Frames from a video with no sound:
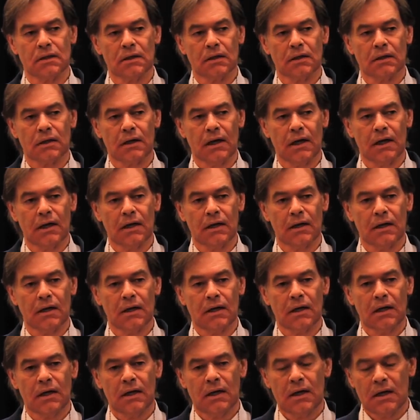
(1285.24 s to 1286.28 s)
Okay?
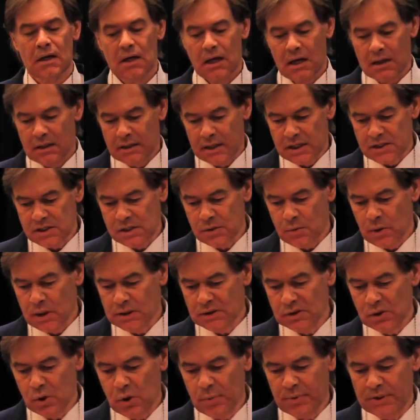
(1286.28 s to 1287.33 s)
Unless you want
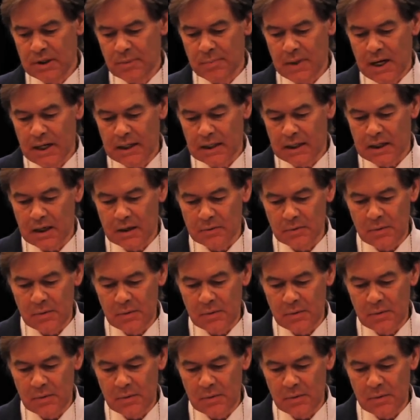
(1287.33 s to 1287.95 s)
to open a bank account.